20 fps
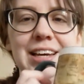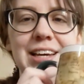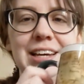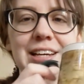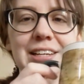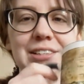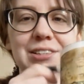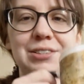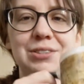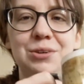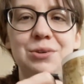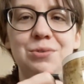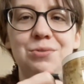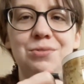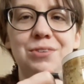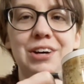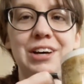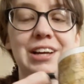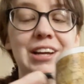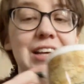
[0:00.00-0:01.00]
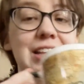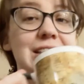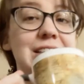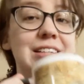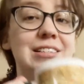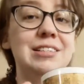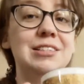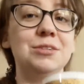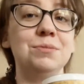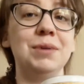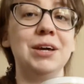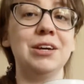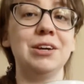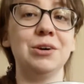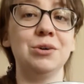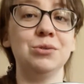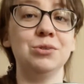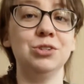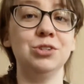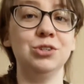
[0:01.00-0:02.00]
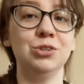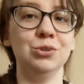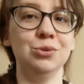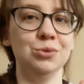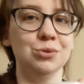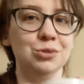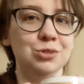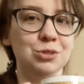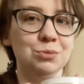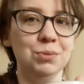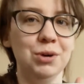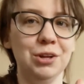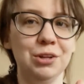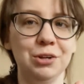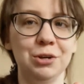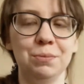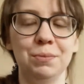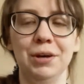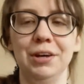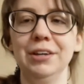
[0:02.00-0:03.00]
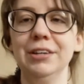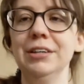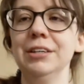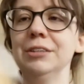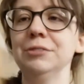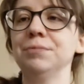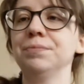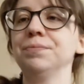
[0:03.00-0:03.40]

It's so fun. This is my go-to smaller mug.